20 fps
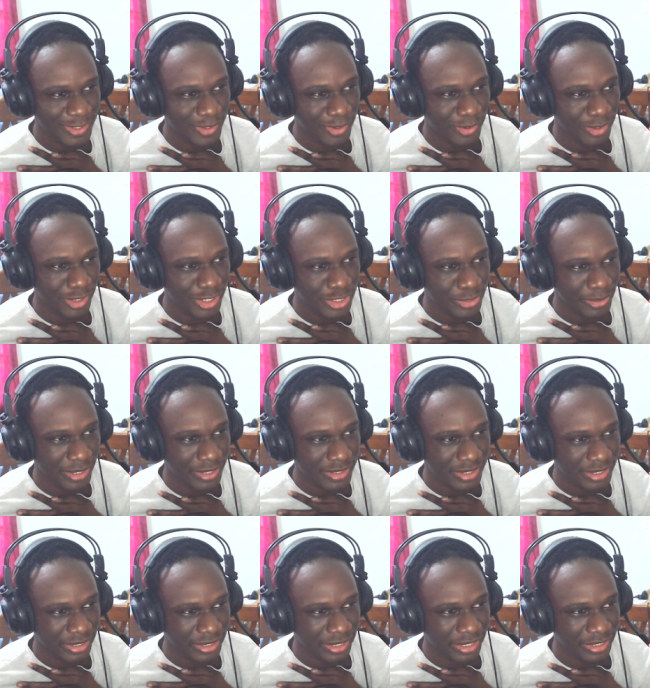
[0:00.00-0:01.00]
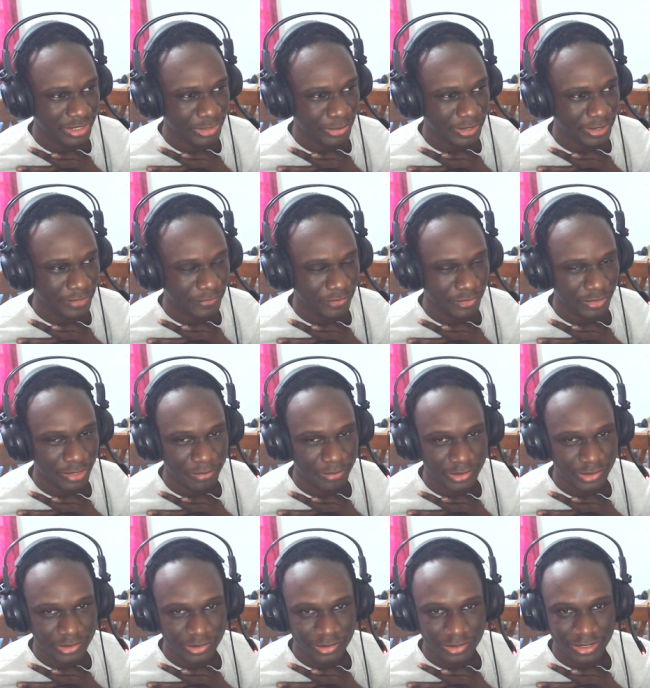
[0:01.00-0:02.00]
all 20 in 24
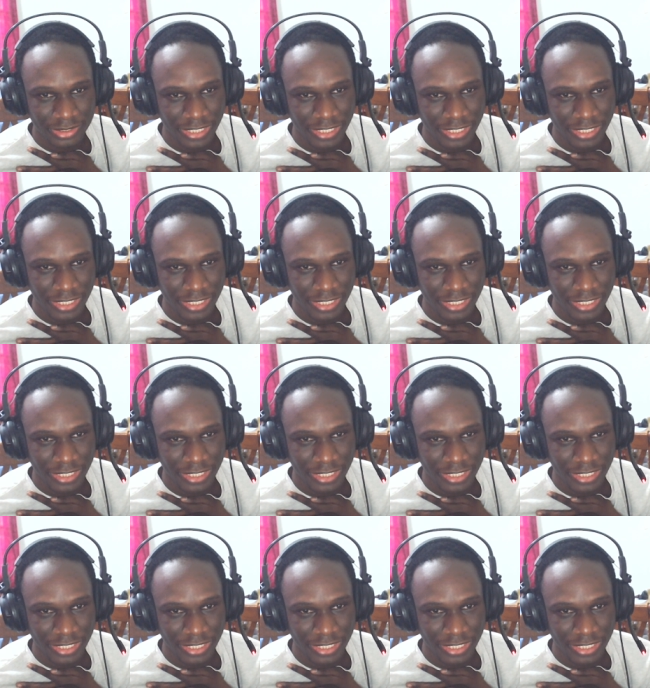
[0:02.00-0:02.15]
episodes